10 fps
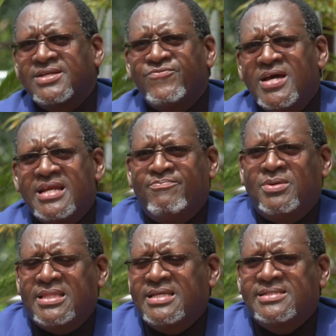
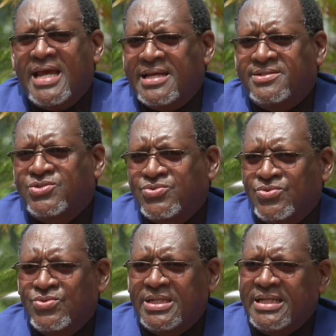invariably this had to
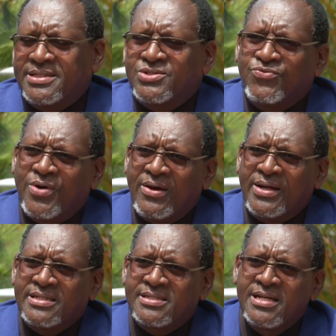lead to
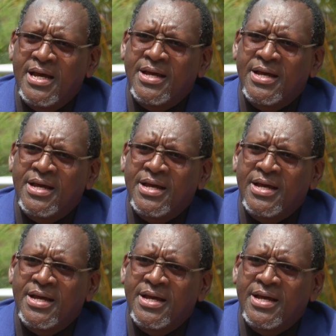violence.